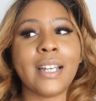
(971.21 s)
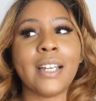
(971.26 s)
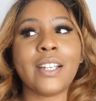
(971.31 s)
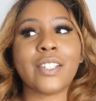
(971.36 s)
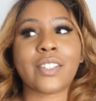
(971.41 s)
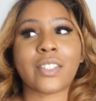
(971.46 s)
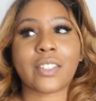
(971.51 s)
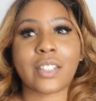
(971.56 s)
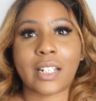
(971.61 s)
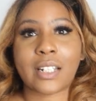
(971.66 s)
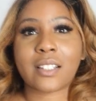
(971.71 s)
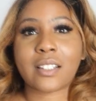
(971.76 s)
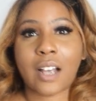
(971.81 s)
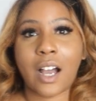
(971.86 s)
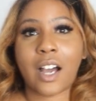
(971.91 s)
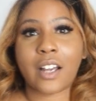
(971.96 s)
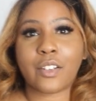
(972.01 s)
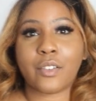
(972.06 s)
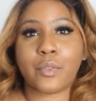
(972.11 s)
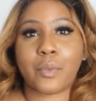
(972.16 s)
So that is
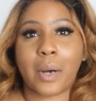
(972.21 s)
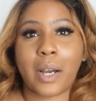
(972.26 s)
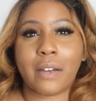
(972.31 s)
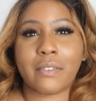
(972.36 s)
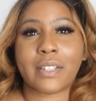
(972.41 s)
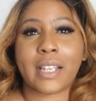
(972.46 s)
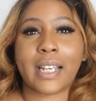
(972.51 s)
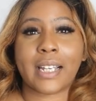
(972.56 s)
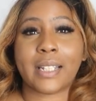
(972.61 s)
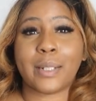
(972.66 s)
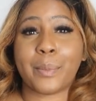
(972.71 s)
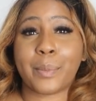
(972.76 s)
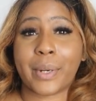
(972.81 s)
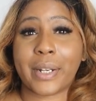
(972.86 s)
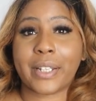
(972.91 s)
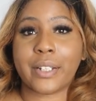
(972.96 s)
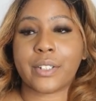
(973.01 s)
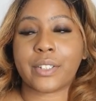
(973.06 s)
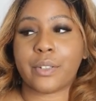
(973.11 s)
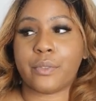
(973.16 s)
kind of why I've taken a
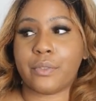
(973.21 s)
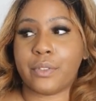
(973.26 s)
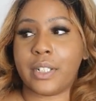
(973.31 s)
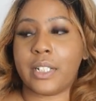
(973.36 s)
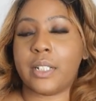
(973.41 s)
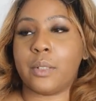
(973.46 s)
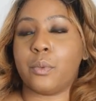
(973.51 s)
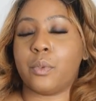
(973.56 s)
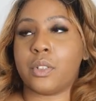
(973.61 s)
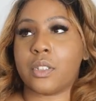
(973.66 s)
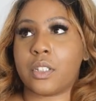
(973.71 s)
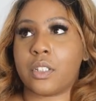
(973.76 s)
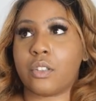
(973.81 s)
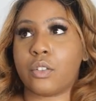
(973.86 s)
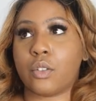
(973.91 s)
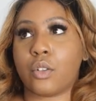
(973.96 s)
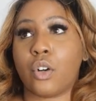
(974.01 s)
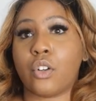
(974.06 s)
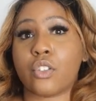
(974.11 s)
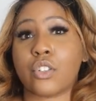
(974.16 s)
break, because I really wanted to
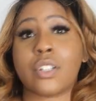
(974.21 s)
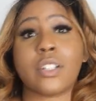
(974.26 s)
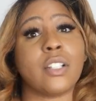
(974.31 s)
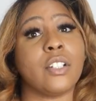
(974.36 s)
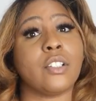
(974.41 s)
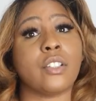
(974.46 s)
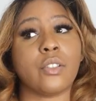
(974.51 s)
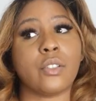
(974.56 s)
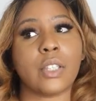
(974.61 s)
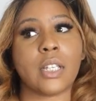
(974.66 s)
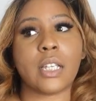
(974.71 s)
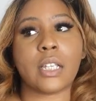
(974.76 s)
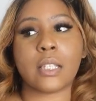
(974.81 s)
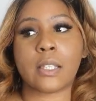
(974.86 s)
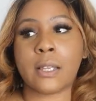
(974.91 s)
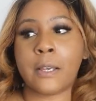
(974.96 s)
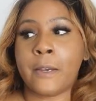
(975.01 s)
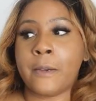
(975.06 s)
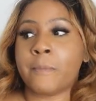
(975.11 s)
consciously do this.